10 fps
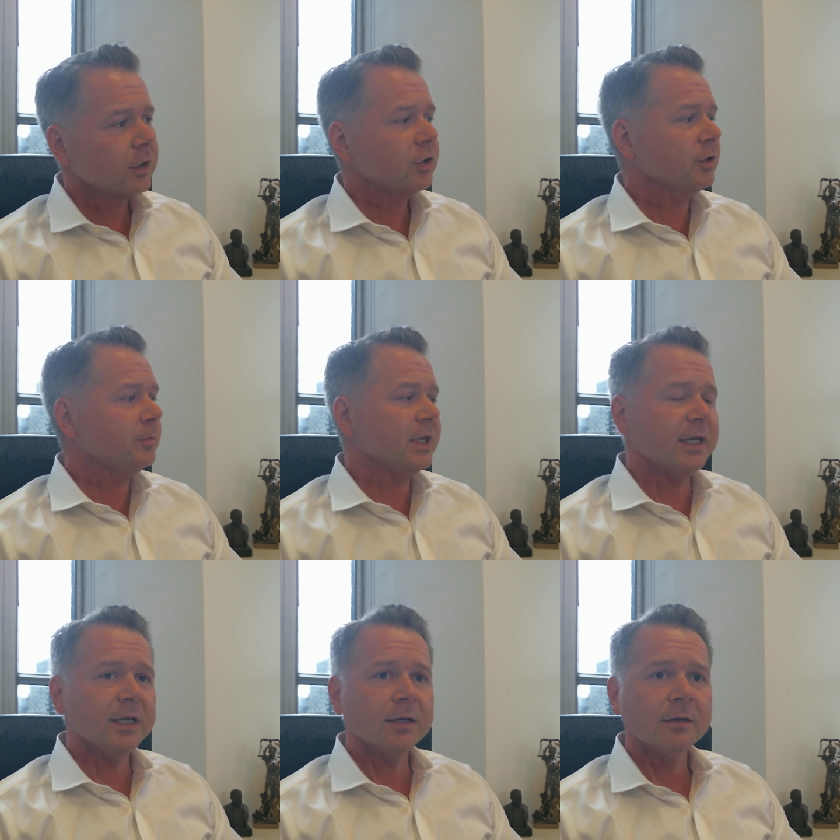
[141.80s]
could
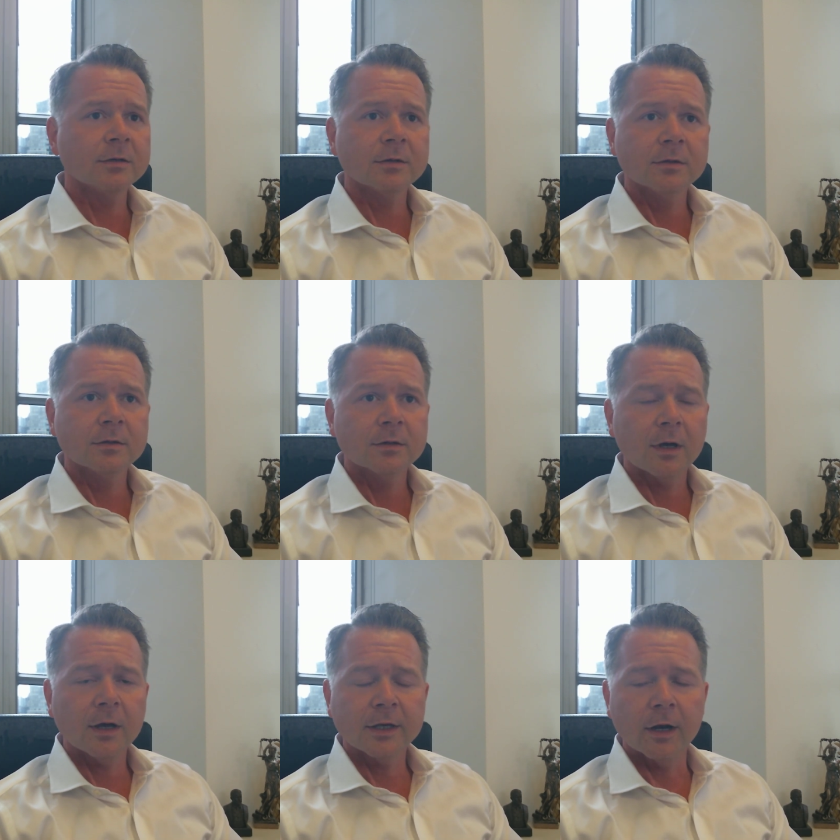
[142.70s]
be
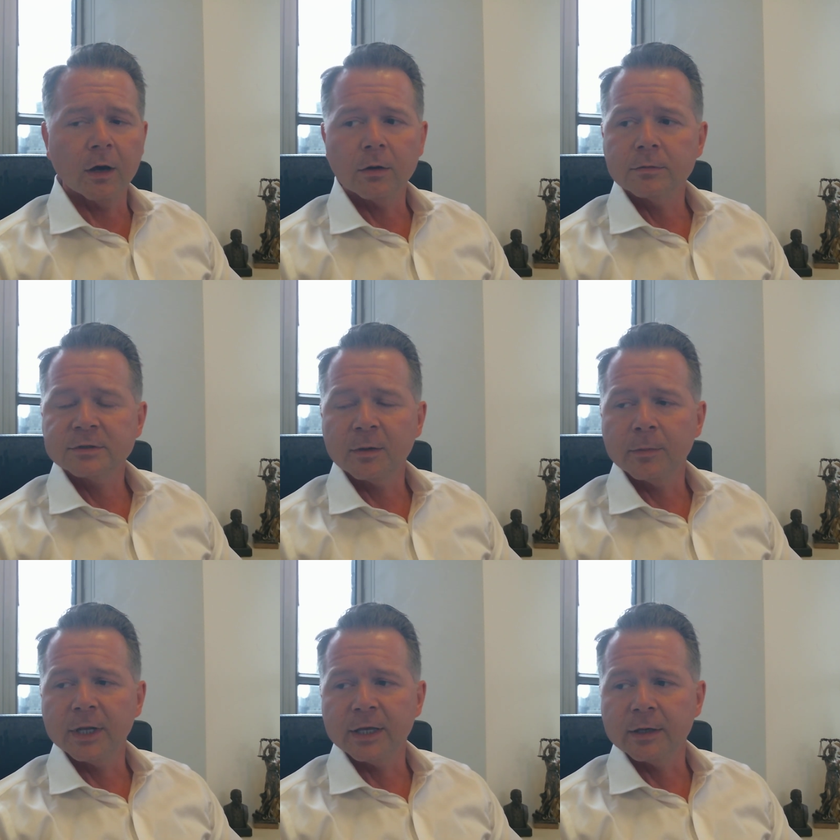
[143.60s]
you know
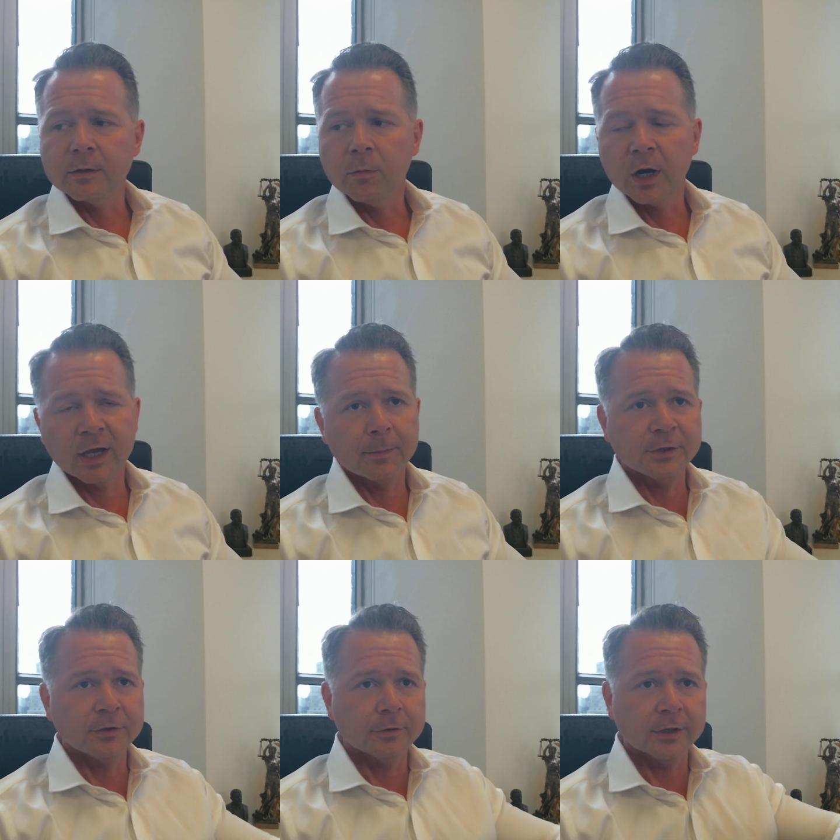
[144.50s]
somebody walking up to
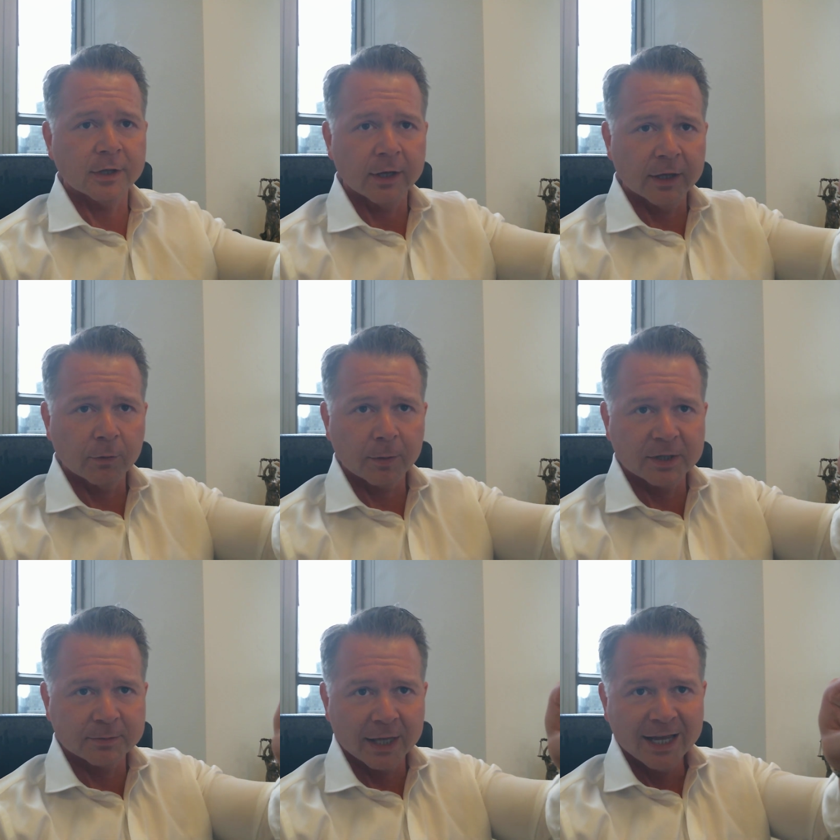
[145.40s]
you in the in the
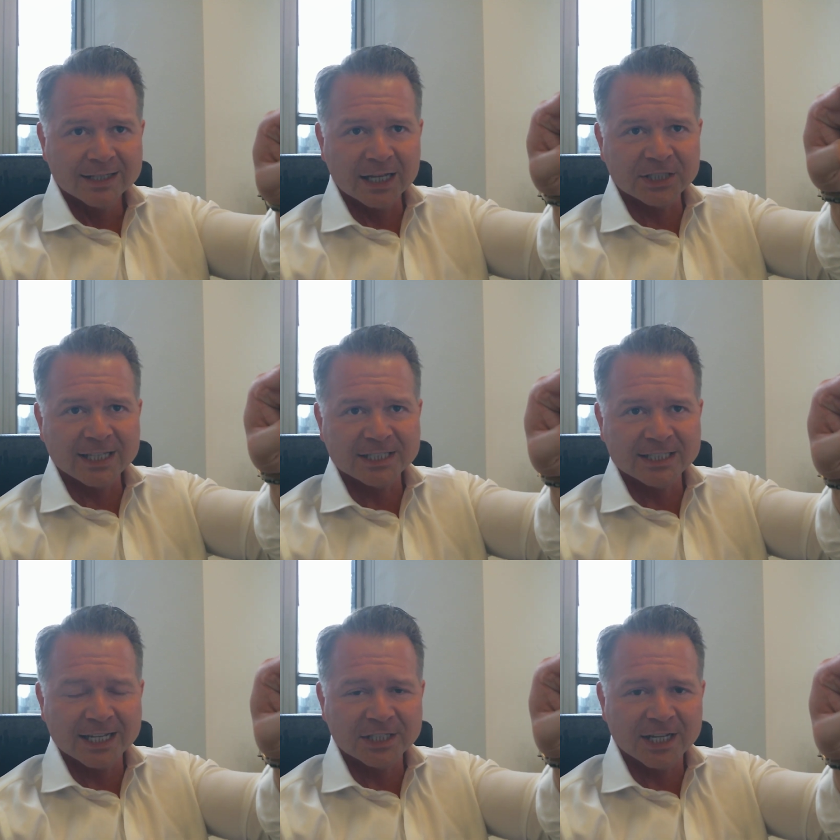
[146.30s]
workplace and like touchy touchy
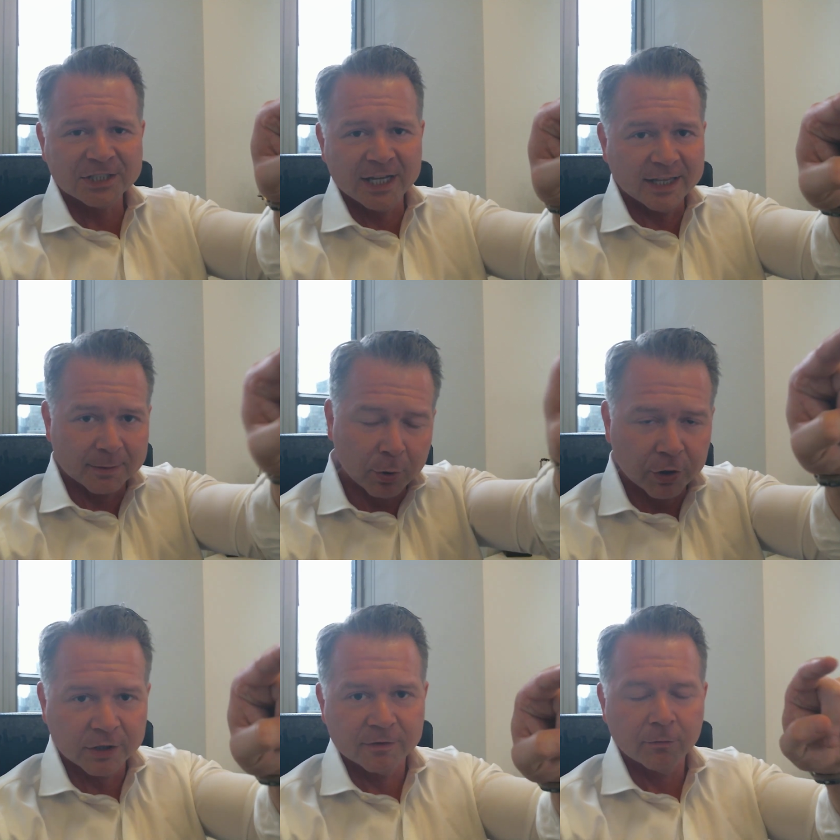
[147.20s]
touchy touchy and like
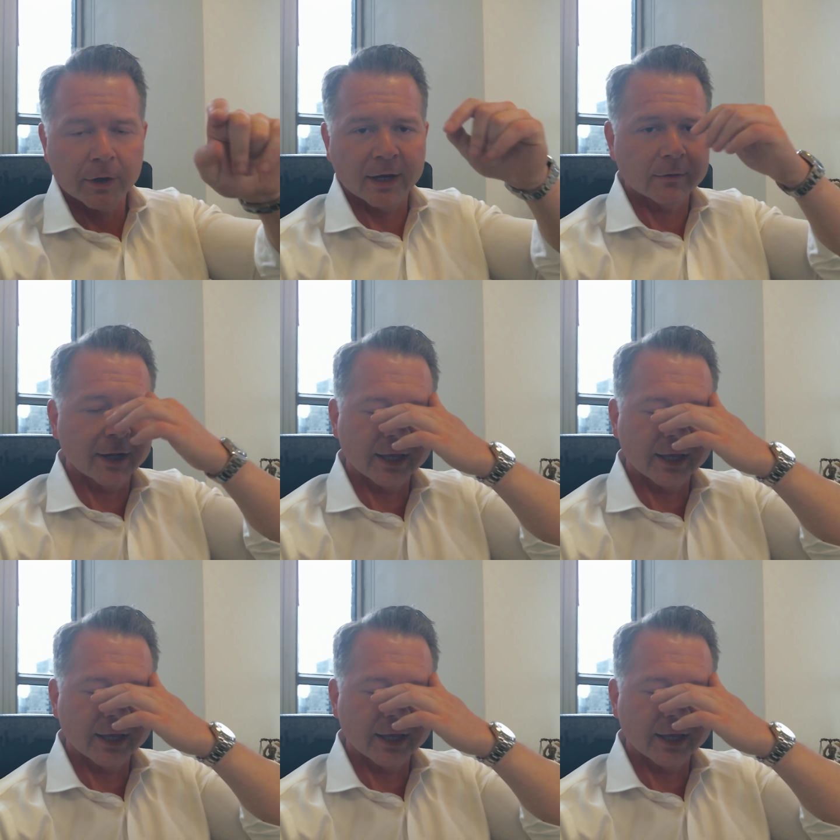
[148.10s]
poking you in the forehead right